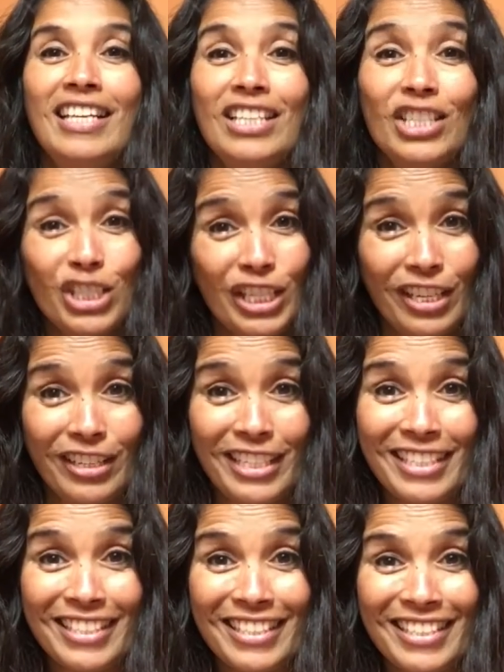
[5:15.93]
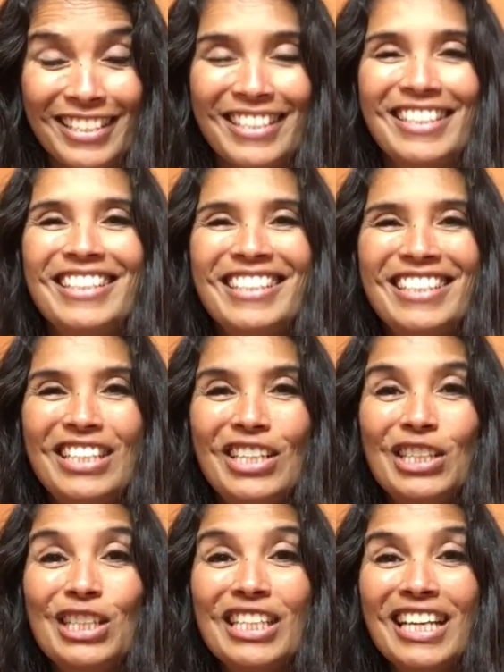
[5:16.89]
Share it. You
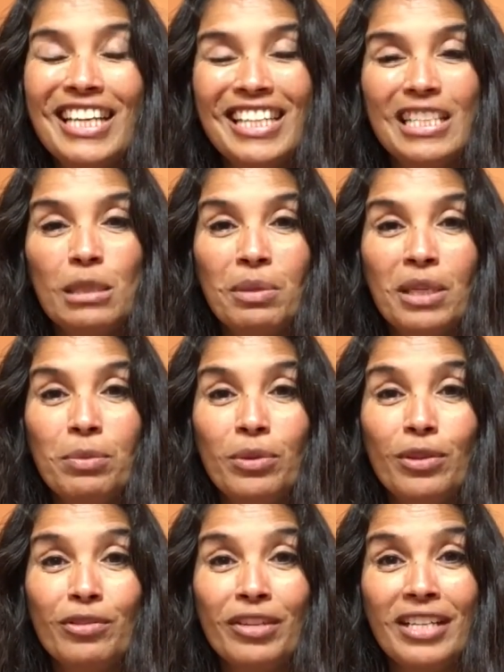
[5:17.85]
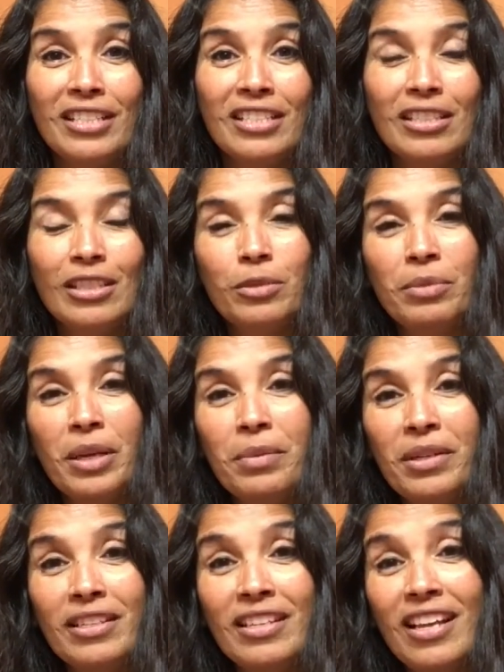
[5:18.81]
know, look at these people around you who are
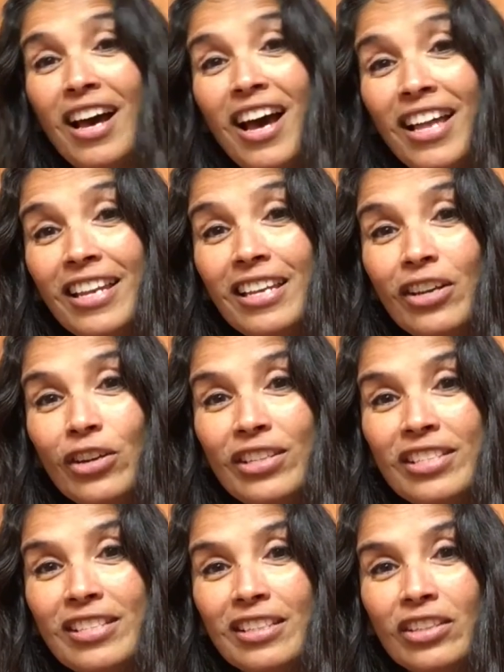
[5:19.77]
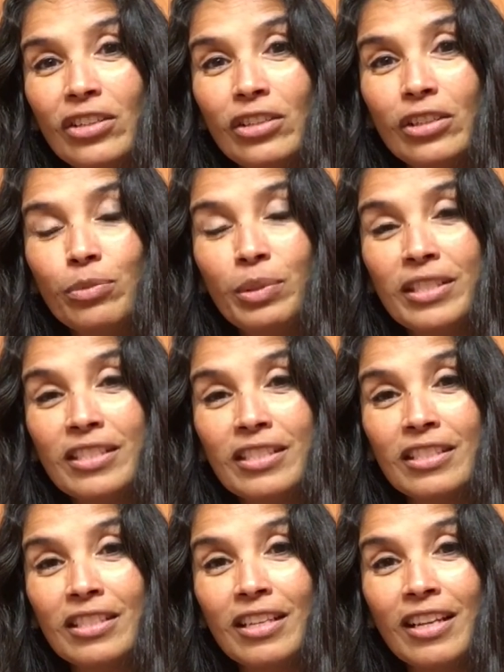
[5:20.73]
maybe not noticing all the blessings
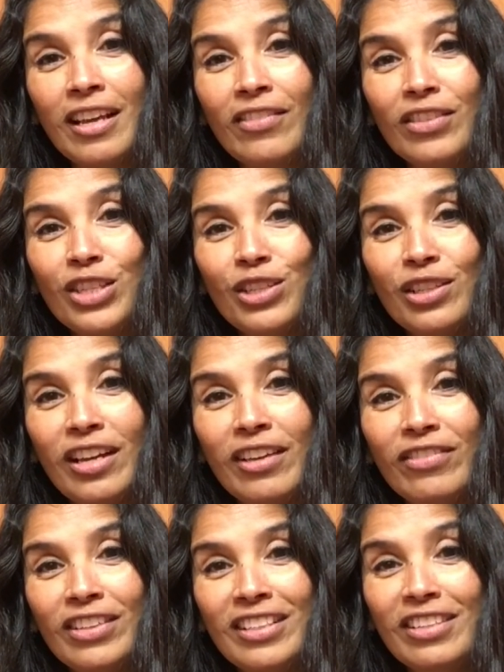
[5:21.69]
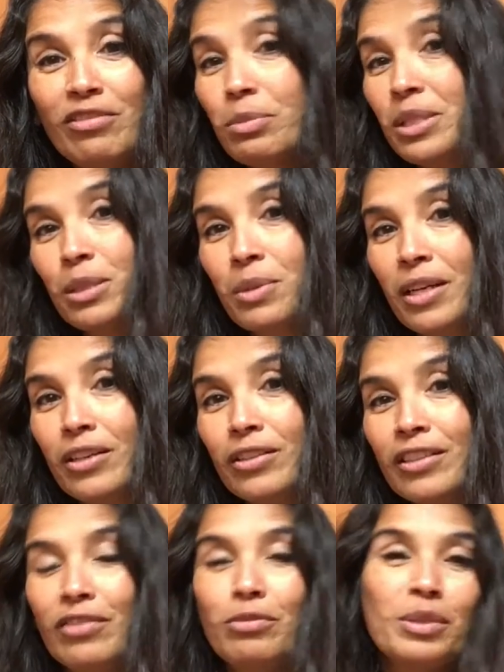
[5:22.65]
that they have in their life, and give them a smile.
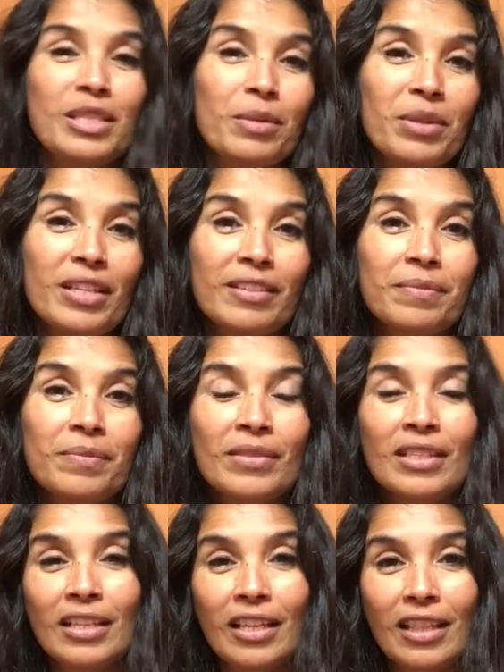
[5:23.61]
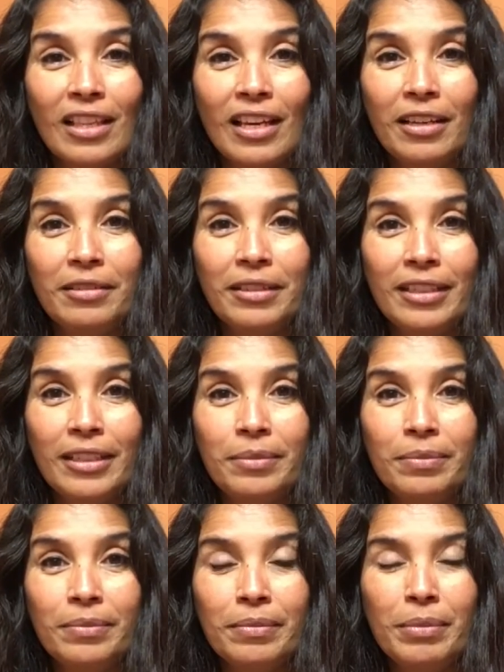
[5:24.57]
Give them something that
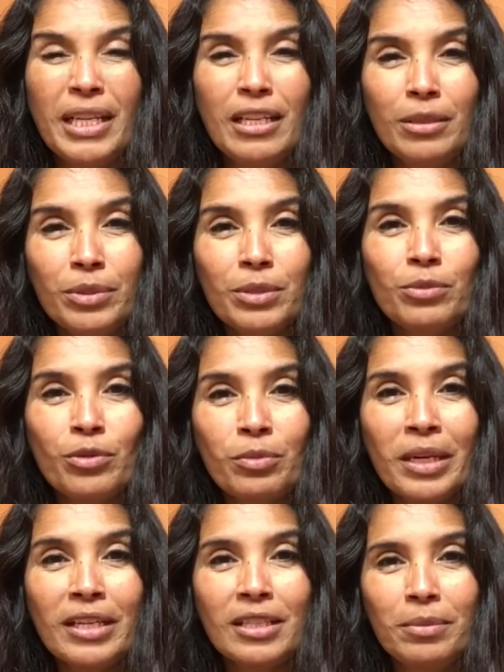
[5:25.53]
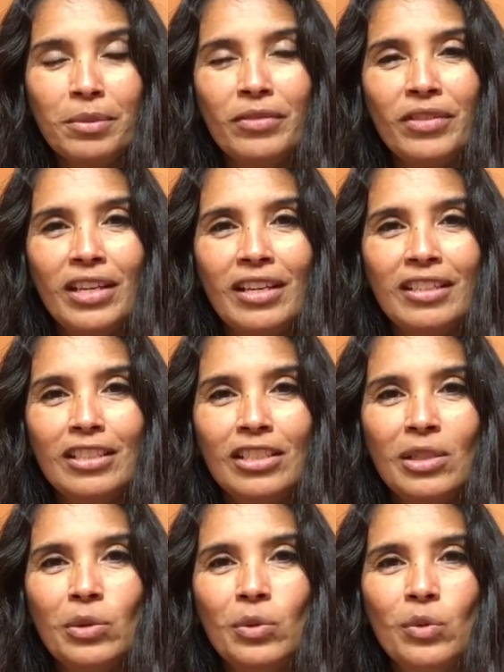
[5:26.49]
um, might help them, remind them of that. You
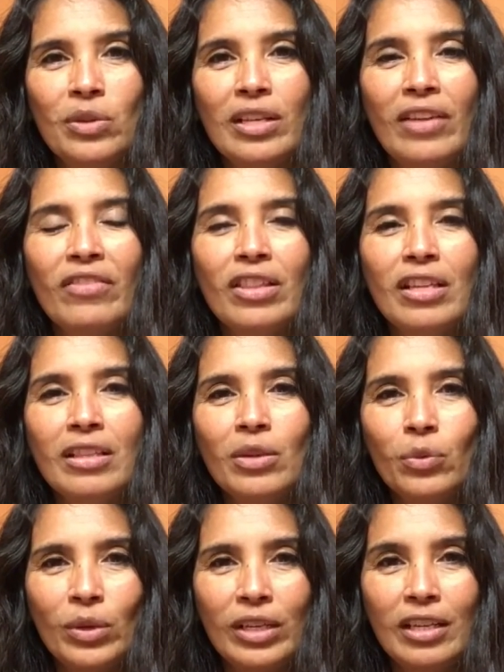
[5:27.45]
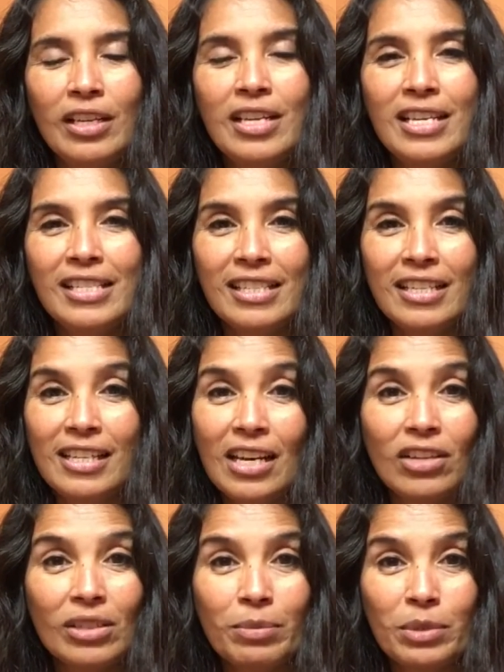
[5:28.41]
know, everything that we send
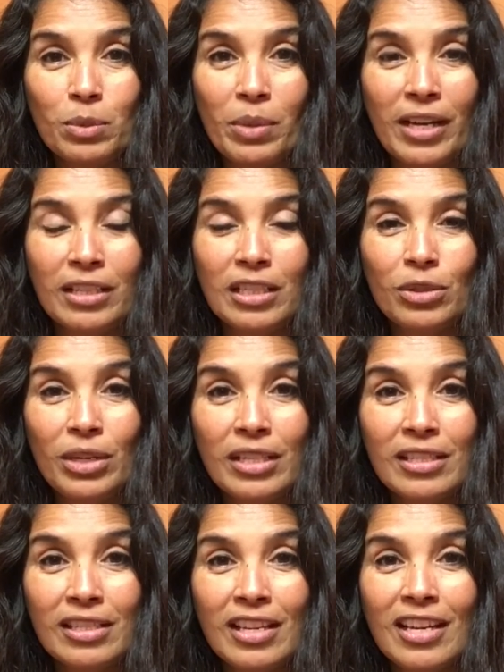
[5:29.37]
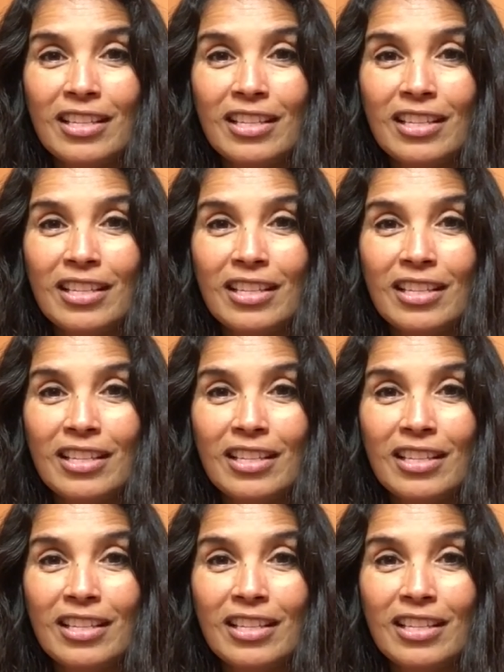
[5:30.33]
out comes back to us.